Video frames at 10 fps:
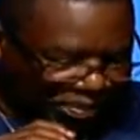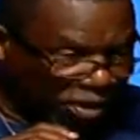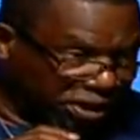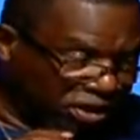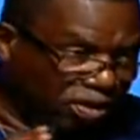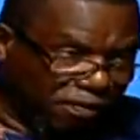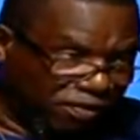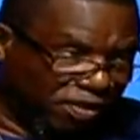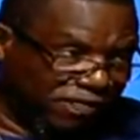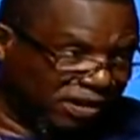I'm only doing
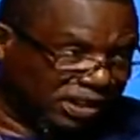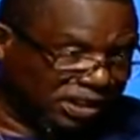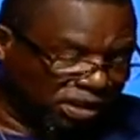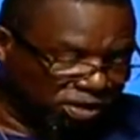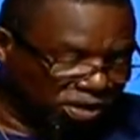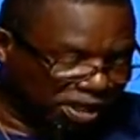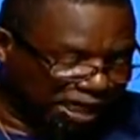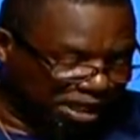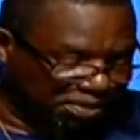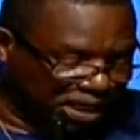four verses, so you know
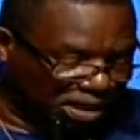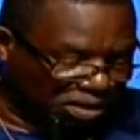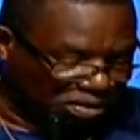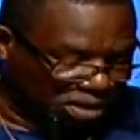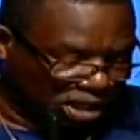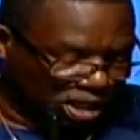it can't be long.